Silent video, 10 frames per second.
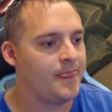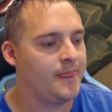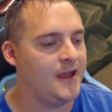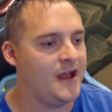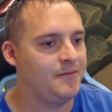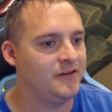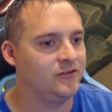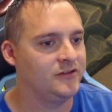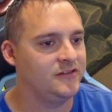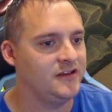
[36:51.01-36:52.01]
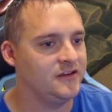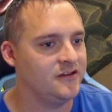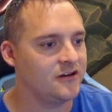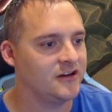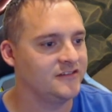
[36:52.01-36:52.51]
Happy switch the
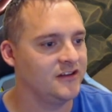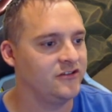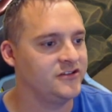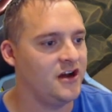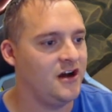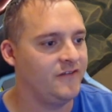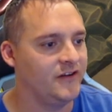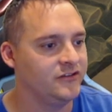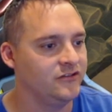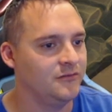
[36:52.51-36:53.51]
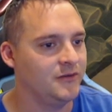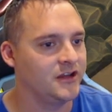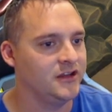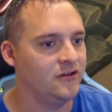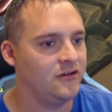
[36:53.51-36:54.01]
Darkness Energy off onto a
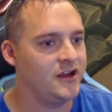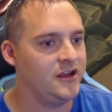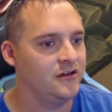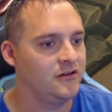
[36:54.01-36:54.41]
Munkidori.